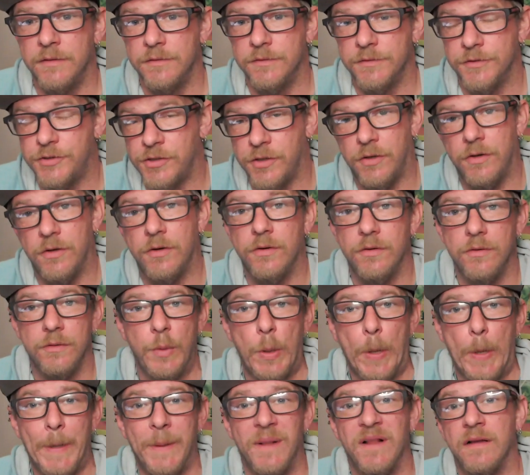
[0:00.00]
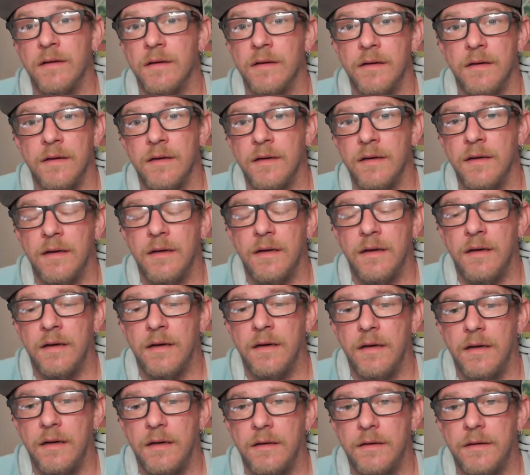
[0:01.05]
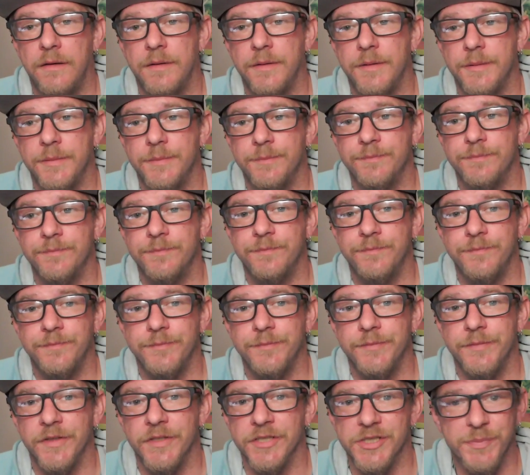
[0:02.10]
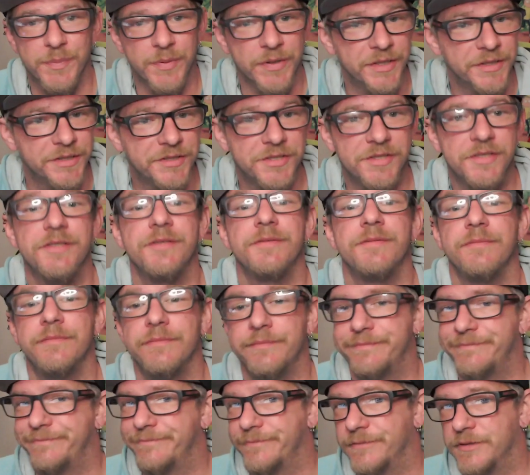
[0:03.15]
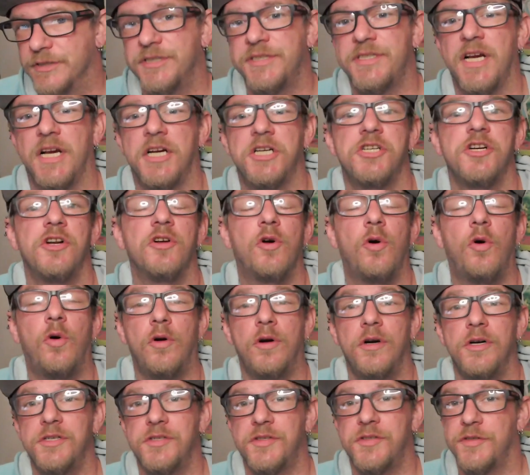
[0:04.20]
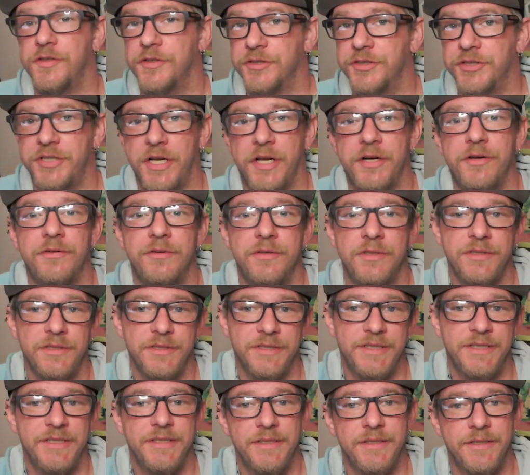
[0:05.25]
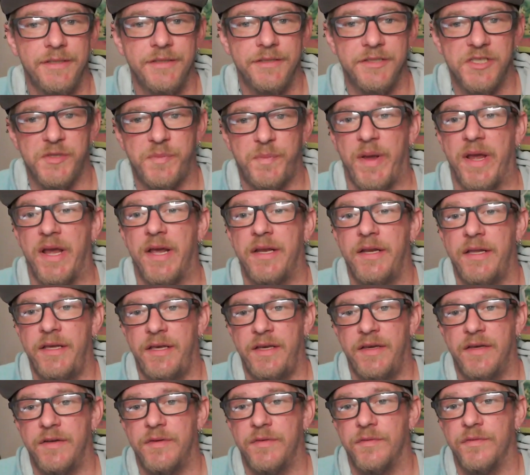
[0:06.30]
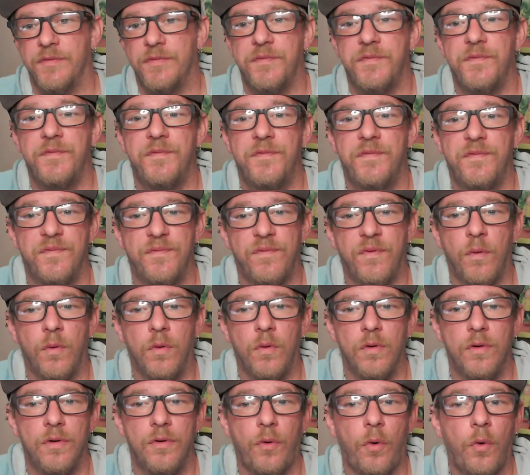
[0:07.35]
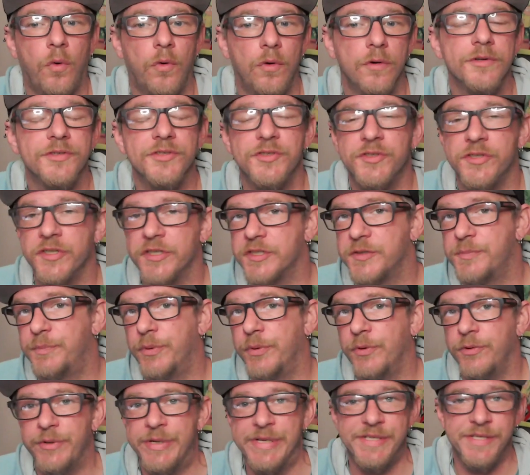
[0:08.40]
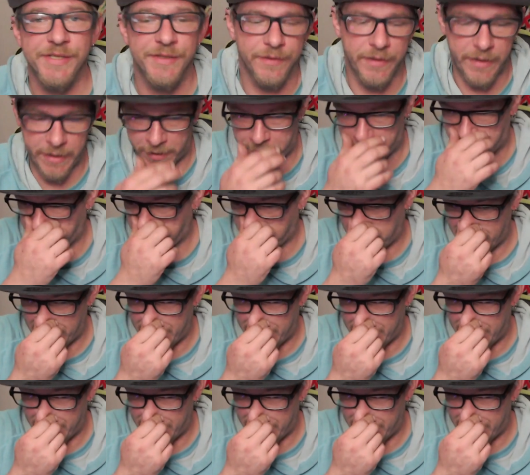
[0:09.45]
So, the splits, section of course, they're generally spanning in 4 or 6 buoys in length,